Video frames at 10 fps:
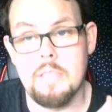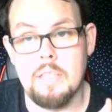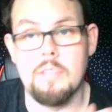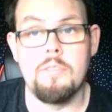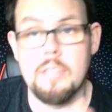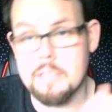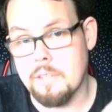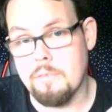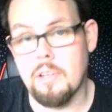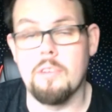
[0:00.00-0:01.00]
The rest
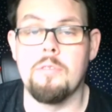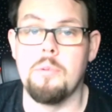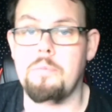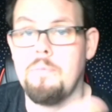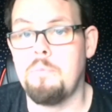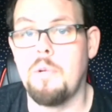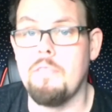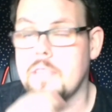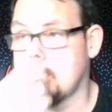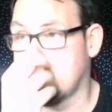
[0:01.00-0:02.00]
of the vlog from
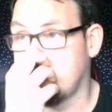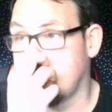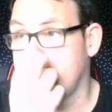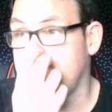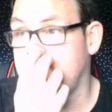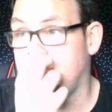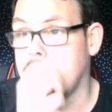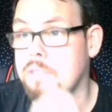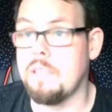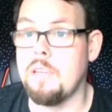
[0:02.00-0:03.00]

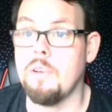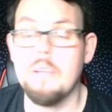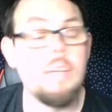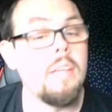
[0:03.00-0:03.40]
this video.